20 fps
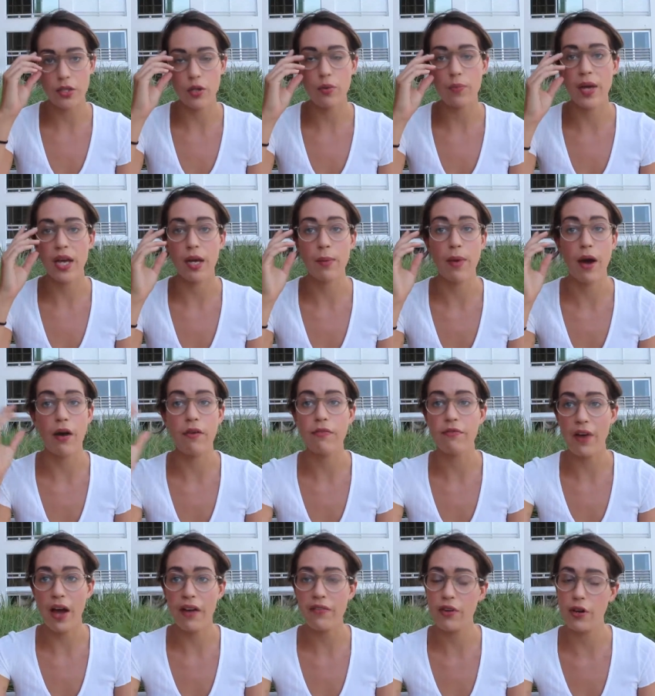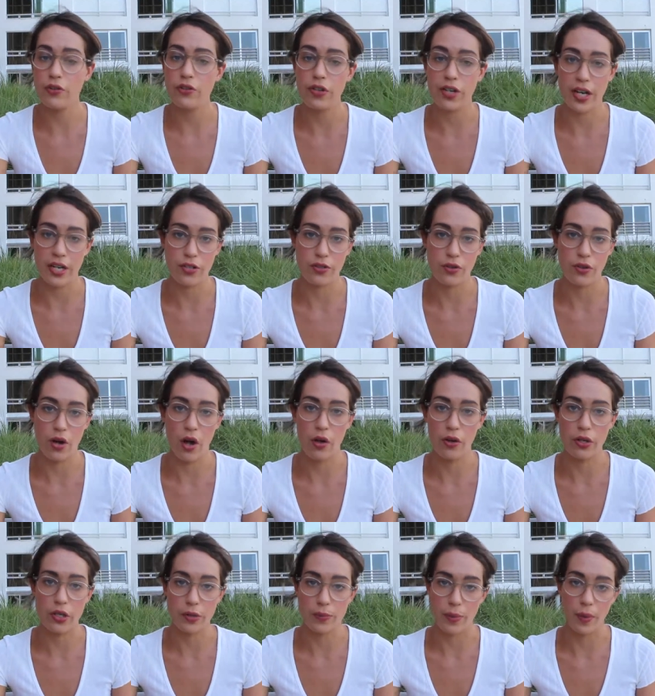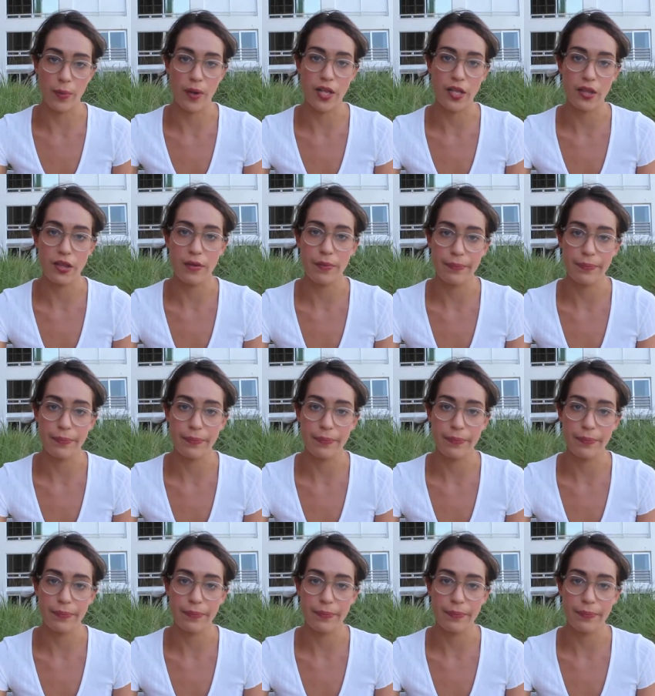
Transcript: you'll make about five hundred extra dollars per month.